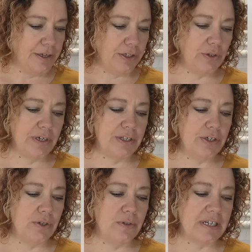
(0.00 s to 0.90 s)
You can
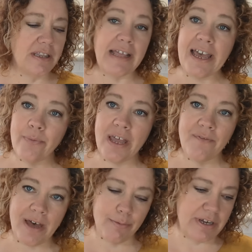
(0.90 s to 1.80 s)
use lightweight
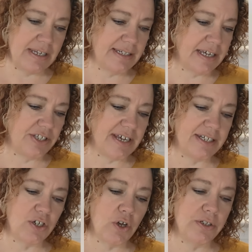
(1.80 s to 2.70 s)
fabrics such
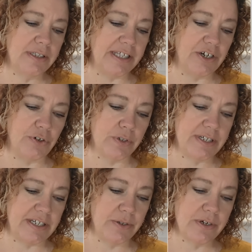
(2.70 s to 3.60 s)
as cotton, linen, or
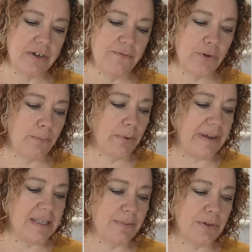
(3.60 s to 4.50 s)
silk for a
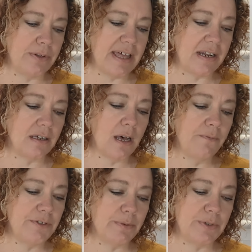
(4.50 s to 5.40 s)
breathable and
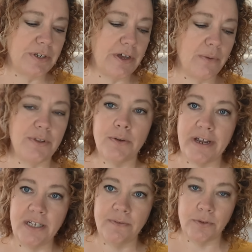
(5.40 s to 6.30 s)
comfortable skirt with
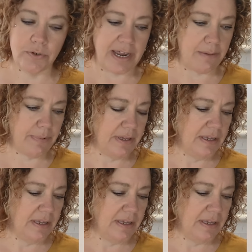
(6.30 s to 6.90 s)
graceful drape.